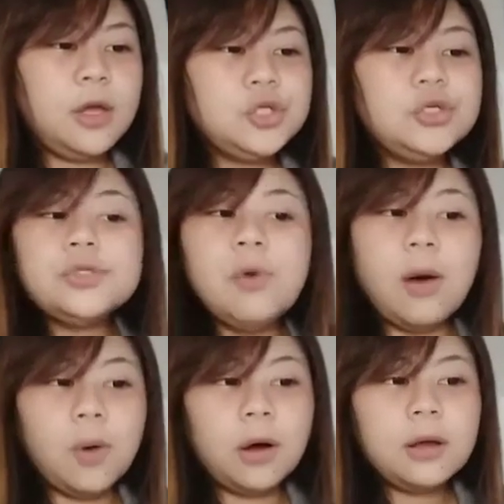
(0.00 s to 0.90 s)
Joshua
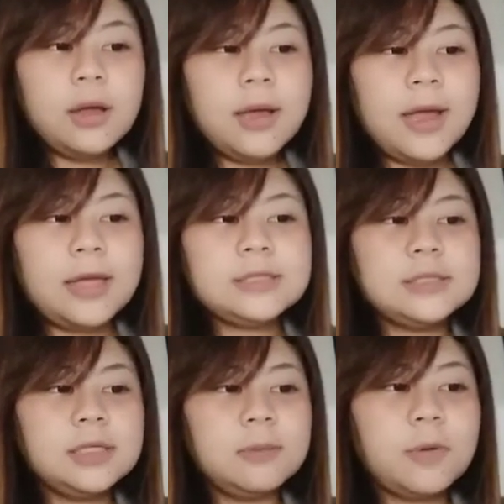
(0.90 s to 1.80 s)
Wong, as
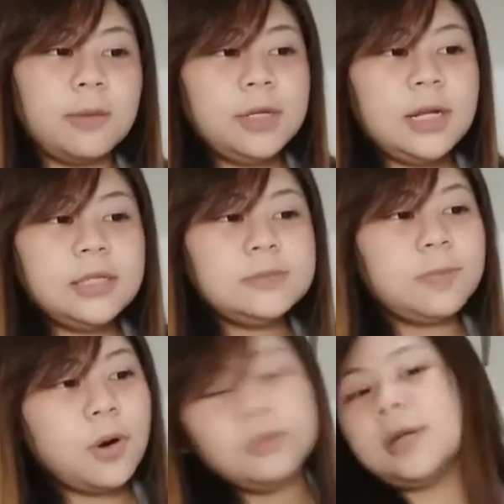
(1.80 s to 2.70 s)
the prominent
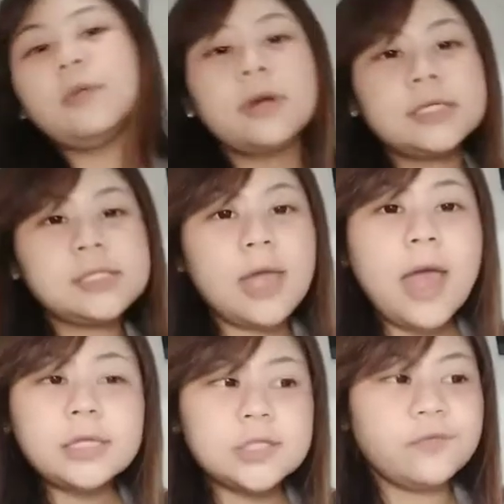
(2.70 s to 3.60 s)
pro-democracy
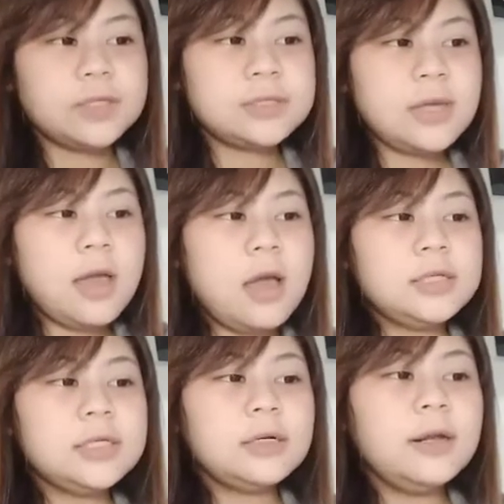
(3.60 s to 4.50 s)
activist,
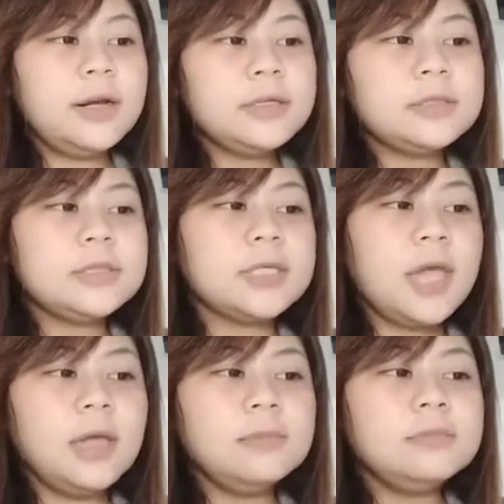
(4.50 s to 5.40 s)
declared the
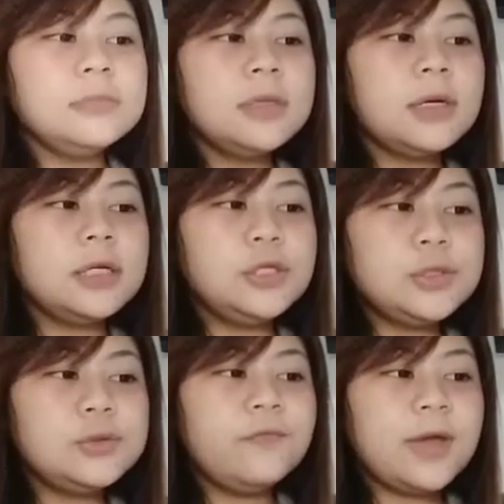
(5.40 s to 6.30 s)
game a
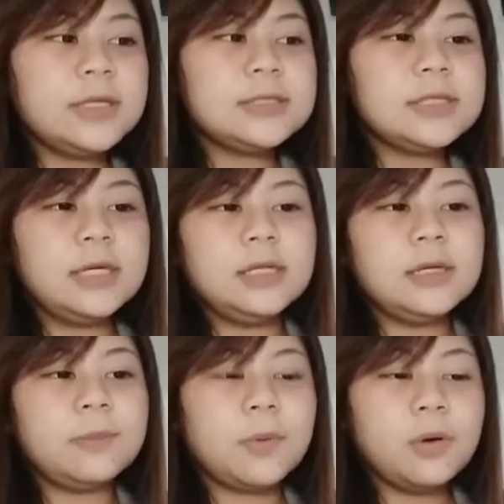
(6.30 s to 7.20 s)
new phase in the
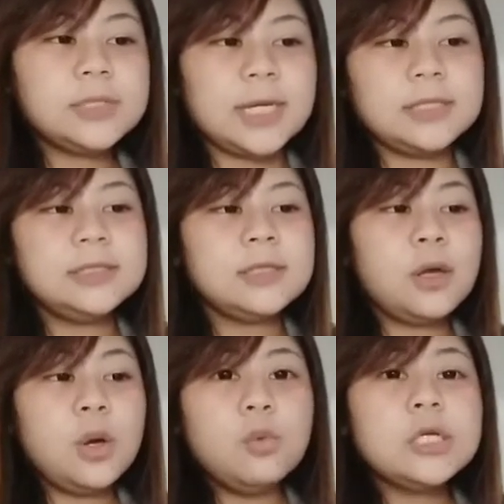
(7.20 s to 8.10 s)
protest,
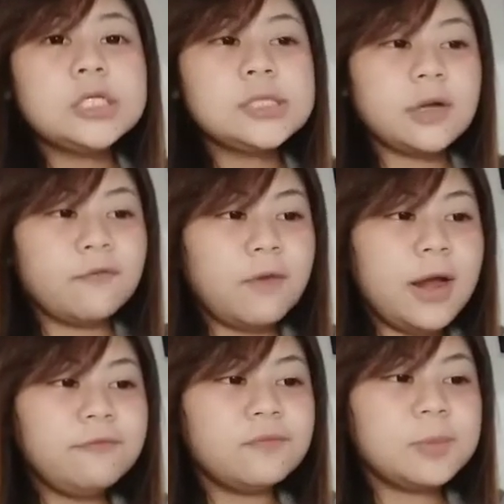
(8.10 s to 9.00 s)
which
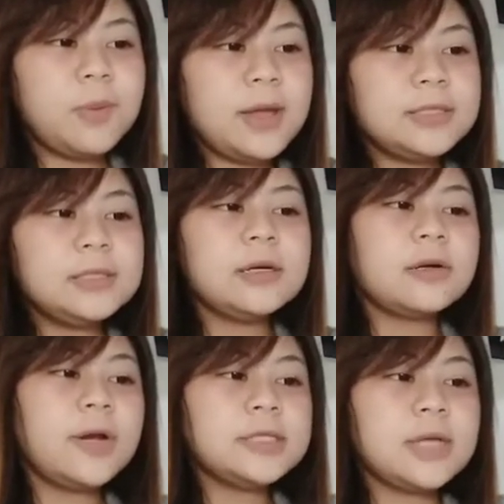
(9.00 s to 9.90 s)
survived repeated
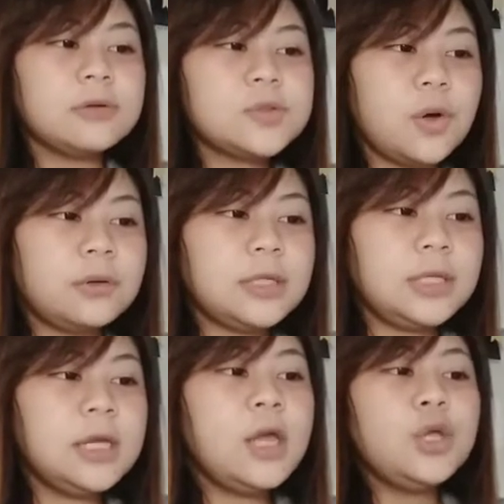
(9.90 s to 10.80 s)
crackdowns
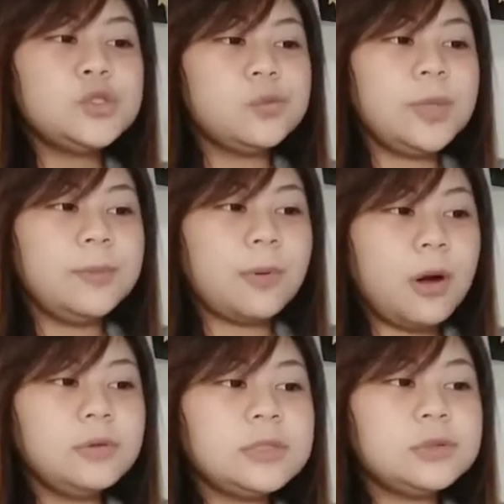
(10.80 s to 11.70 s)
only to be
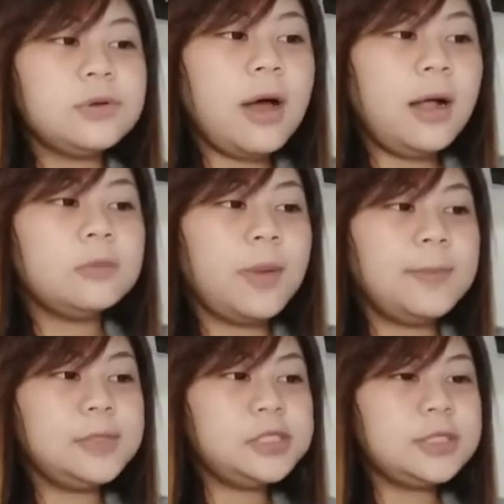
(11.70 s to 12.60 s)
brought to halt by
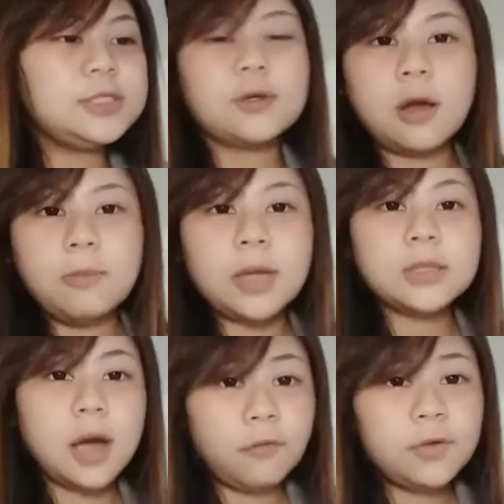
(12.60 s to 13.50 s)
measures to combat
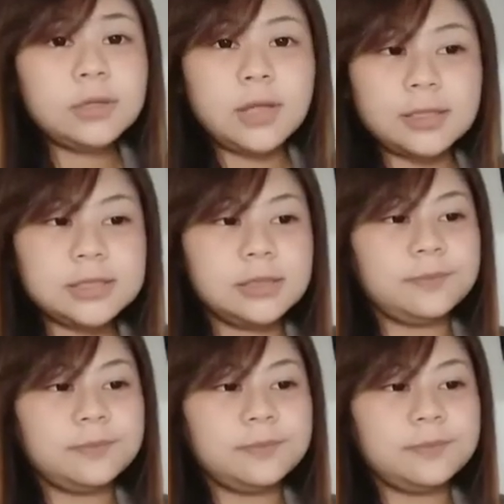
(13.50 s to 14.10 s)
COVID-19.